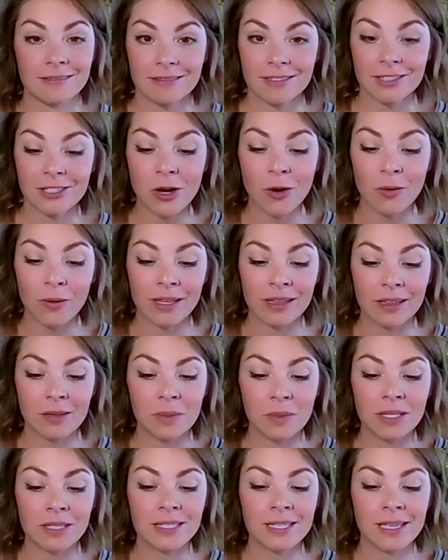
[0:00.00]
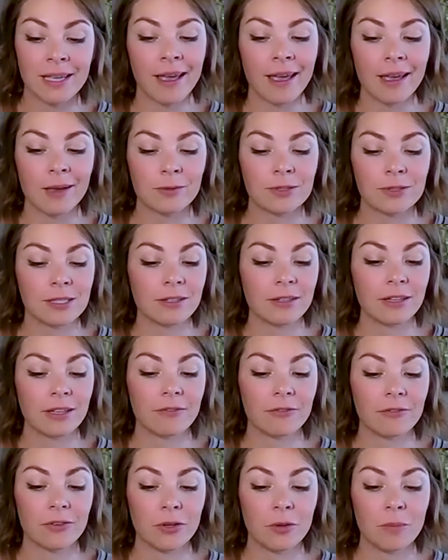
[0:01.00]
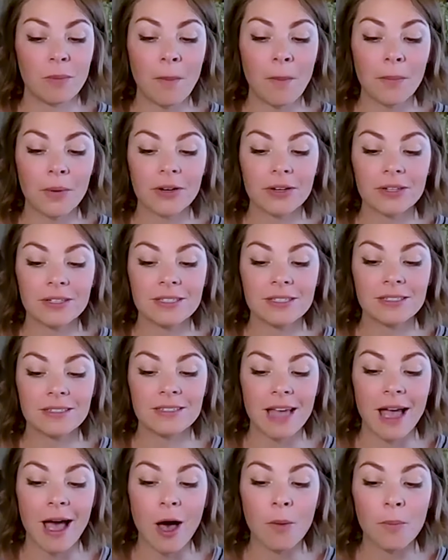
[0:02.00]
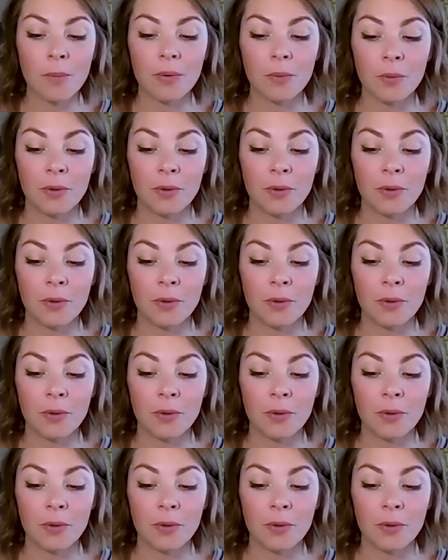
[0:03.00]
showing the PTA was looking for new members to help